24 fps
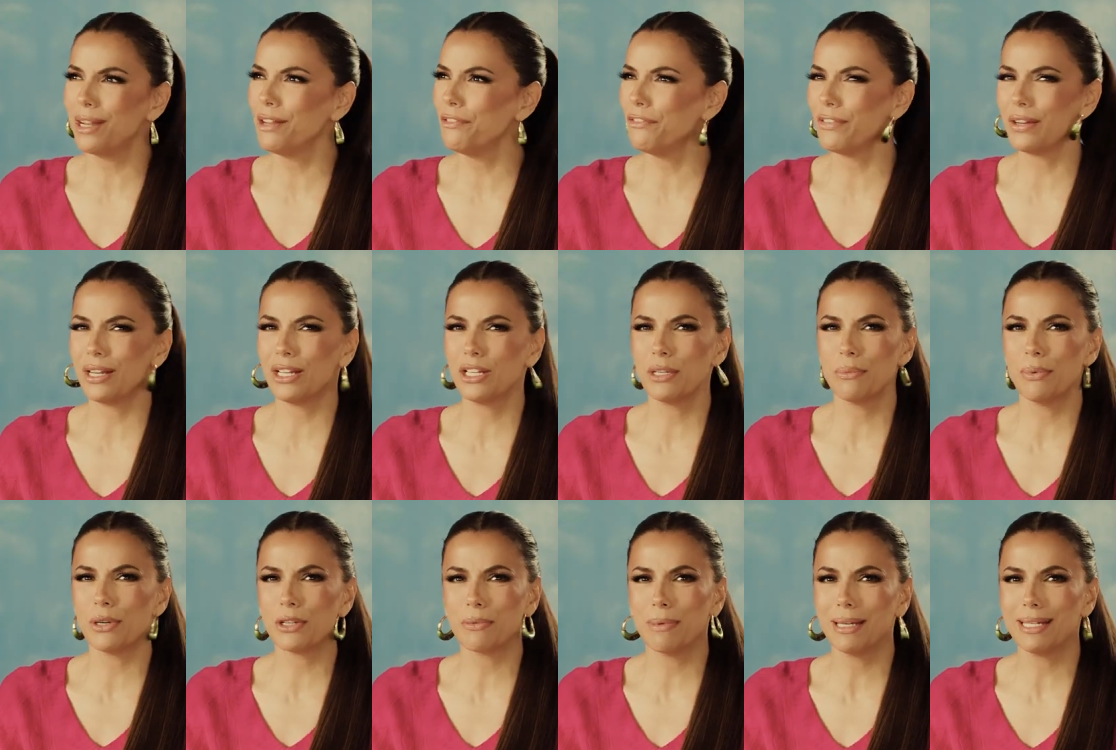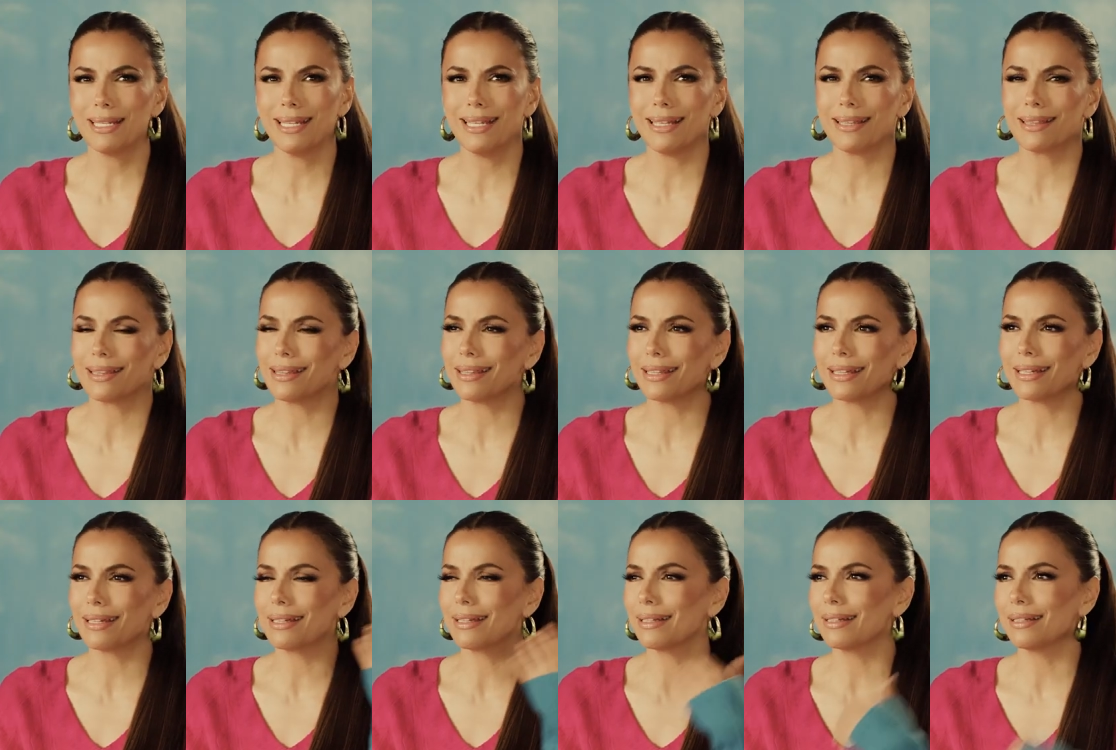did I forget to brush my teeth?
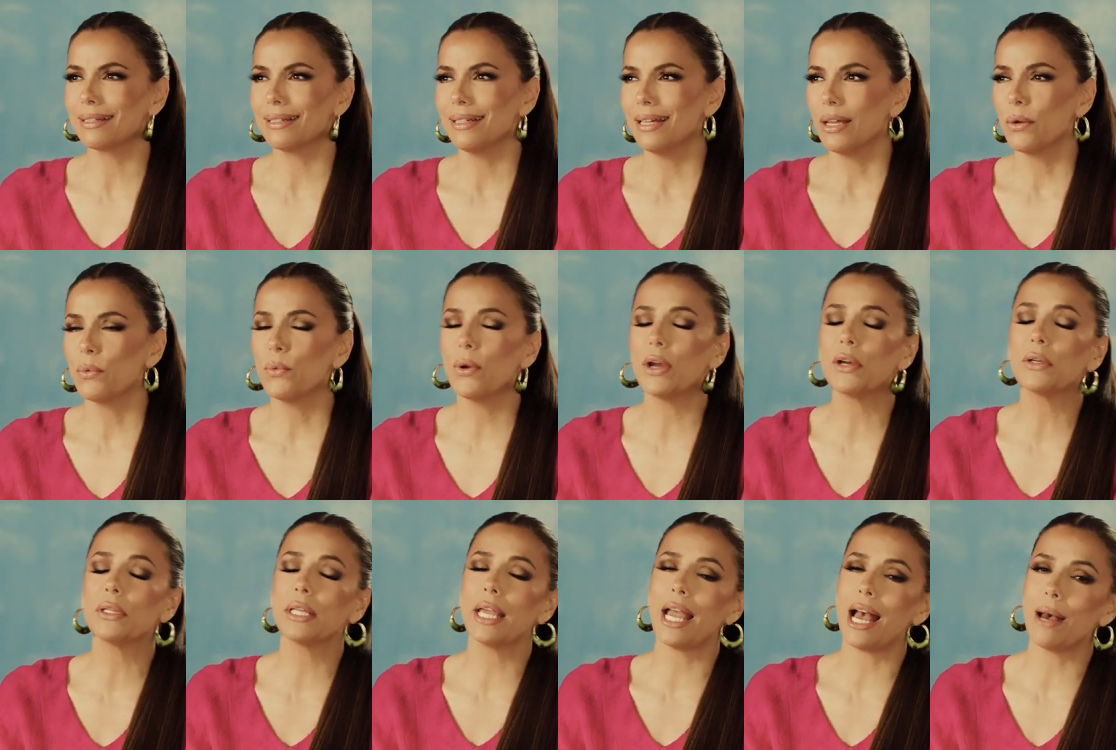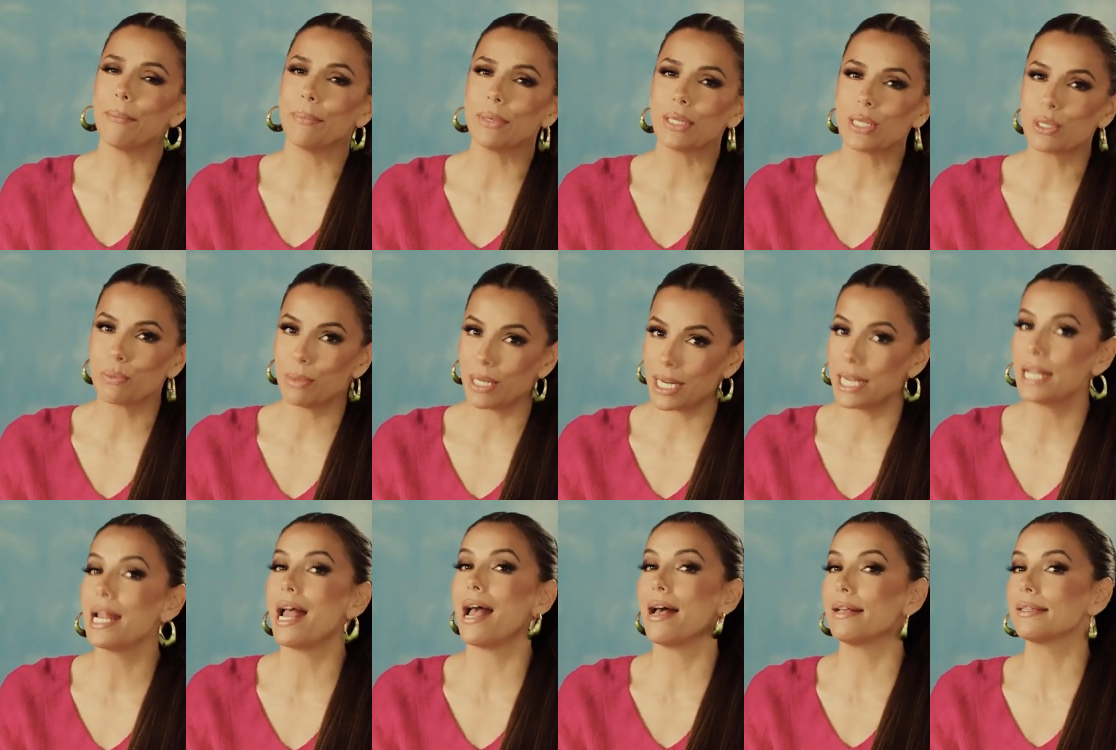Like, rarely happens, but
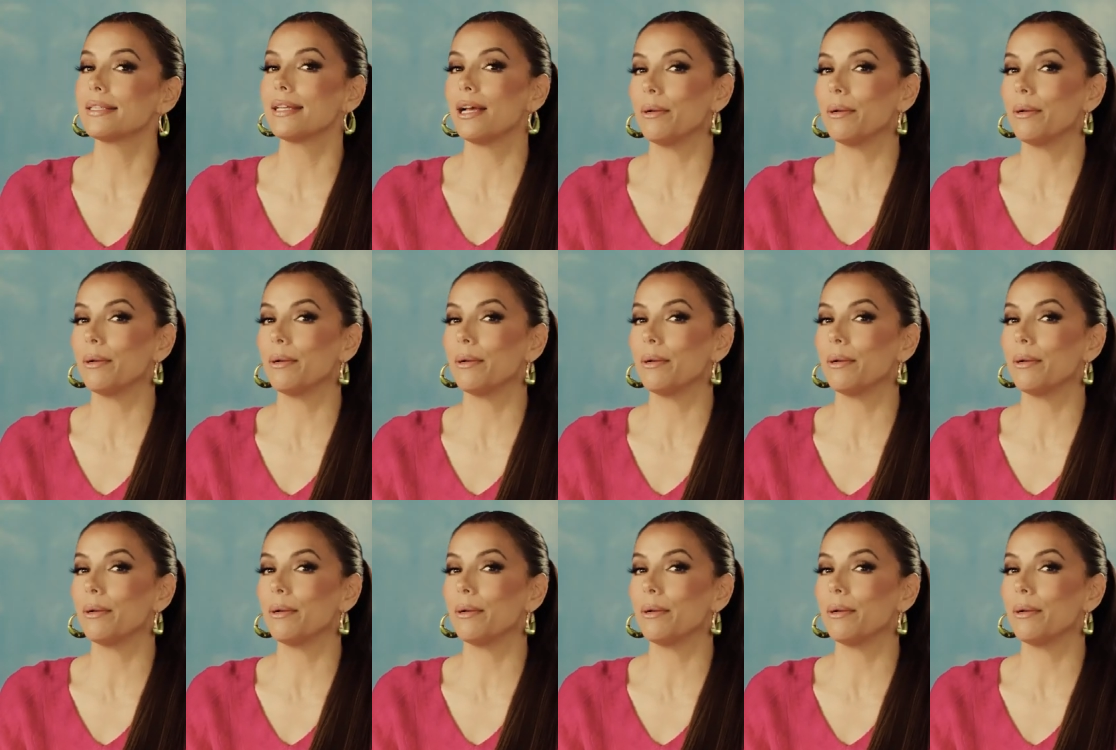it has